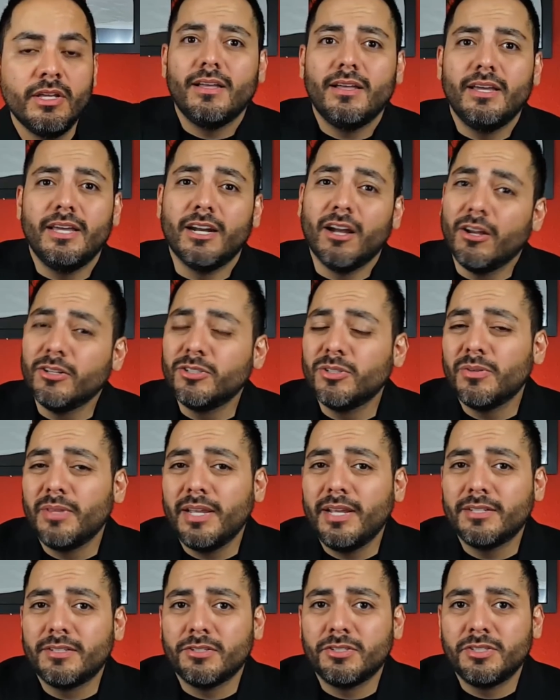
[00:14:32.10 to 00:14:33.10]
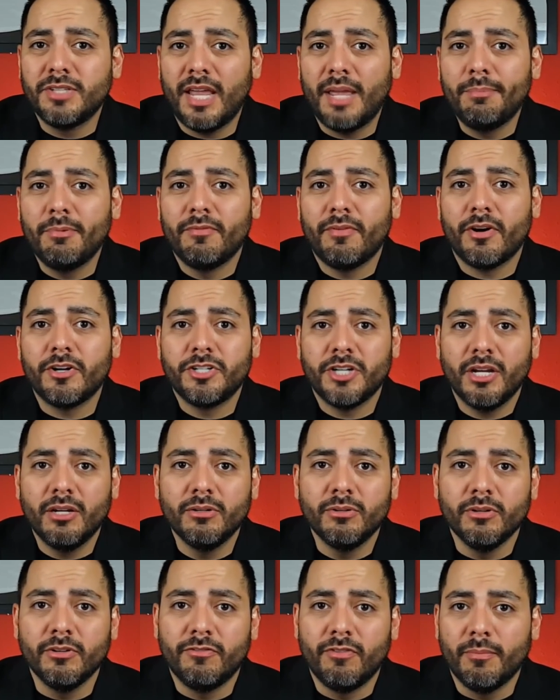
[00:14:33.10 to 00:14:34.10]
And I also think it's a stamp of our
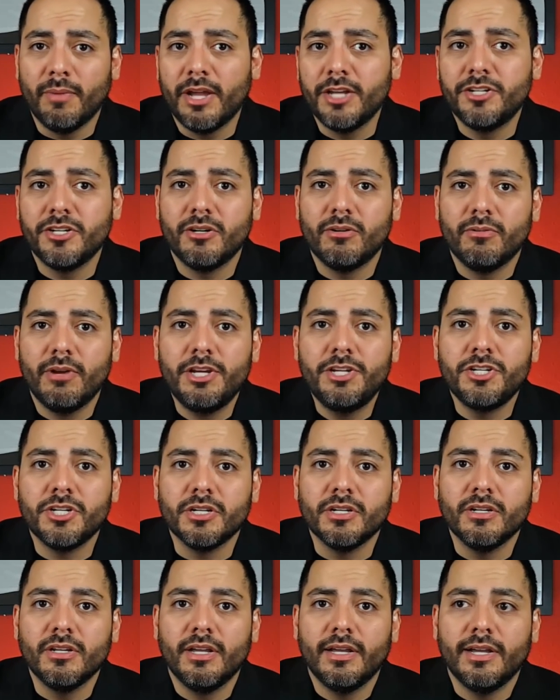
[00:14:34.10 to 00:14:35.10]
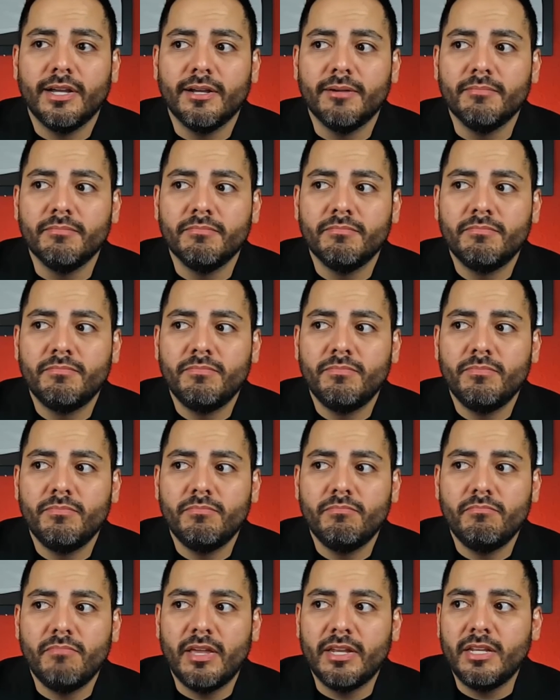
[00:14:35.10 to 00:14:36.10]
childhood for my generation. Um,
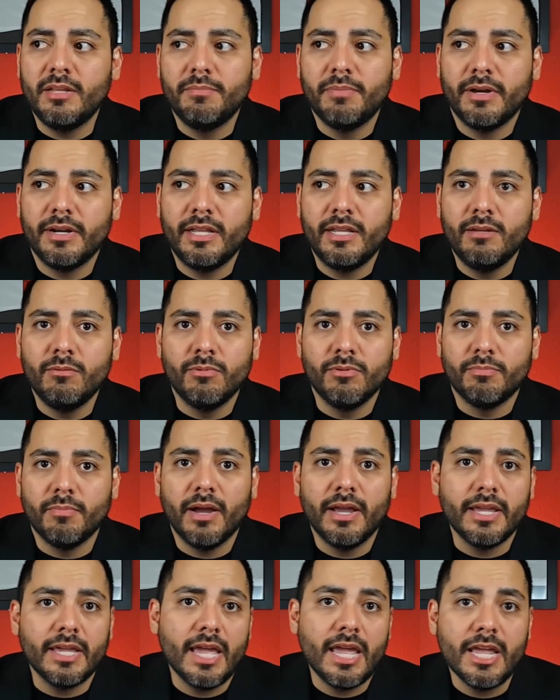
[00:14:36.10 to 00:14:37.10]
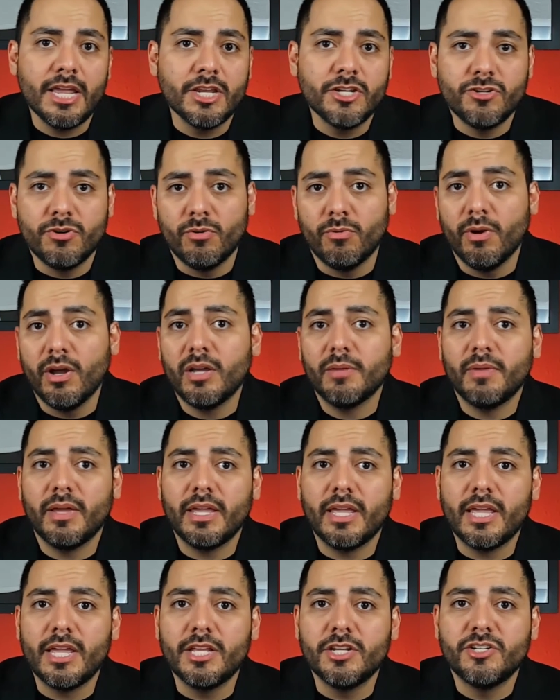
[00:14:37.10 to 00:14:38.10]
anybody with my age or around my
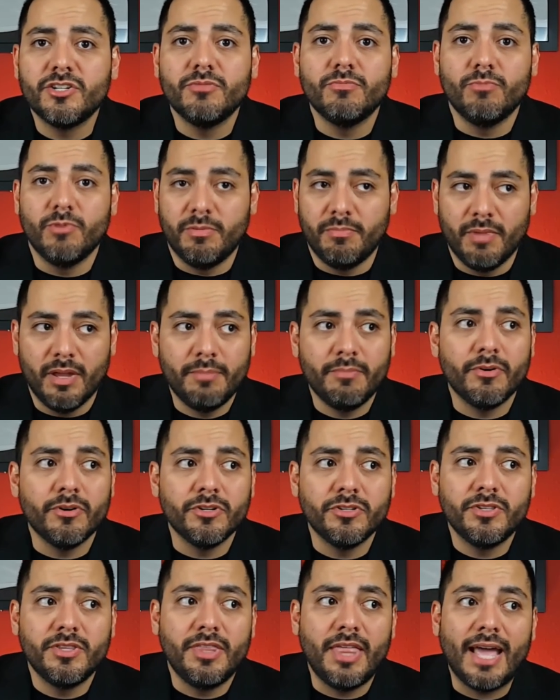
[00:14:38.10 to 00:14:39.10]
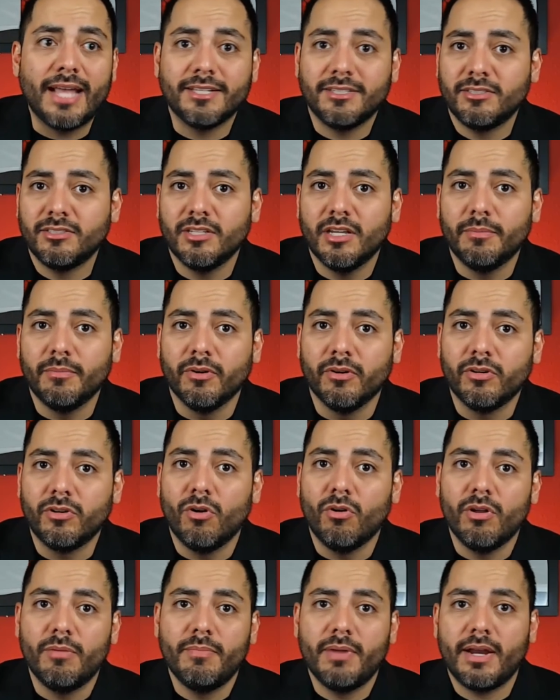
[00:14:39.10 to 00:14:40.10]
age remembers that summer
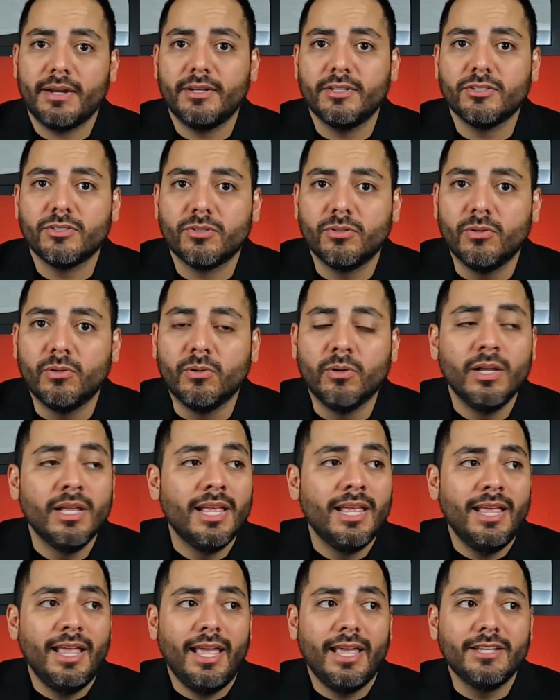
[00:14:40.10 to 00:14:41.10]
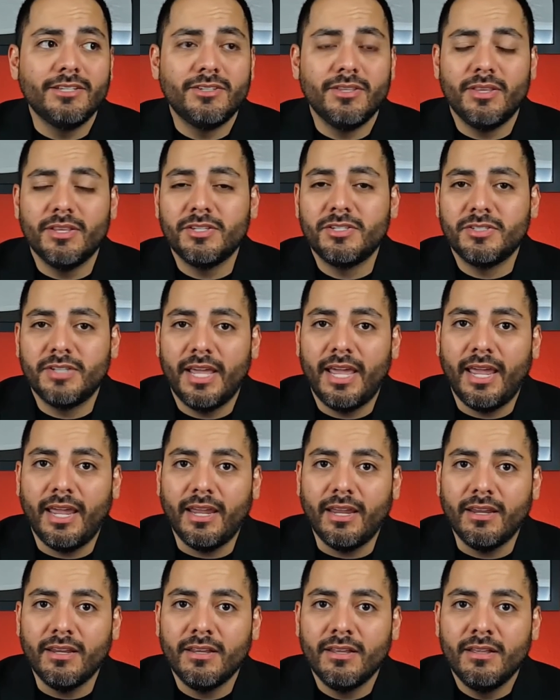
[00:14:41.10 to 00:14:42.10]
going back to school and to this
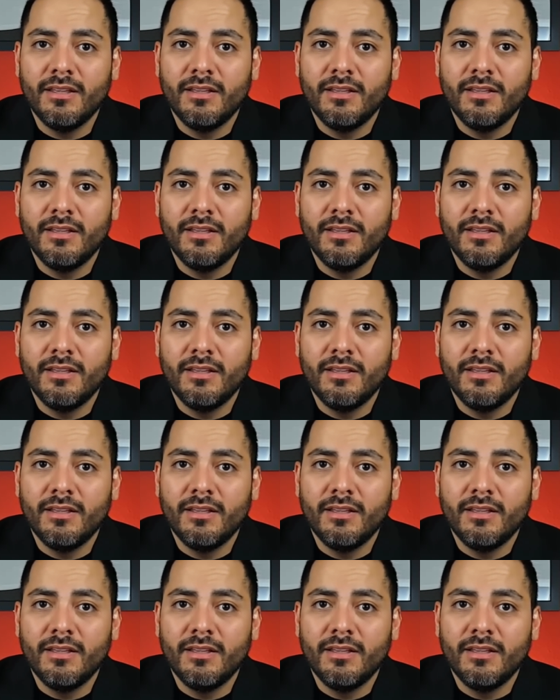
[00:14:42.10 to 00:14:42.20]
day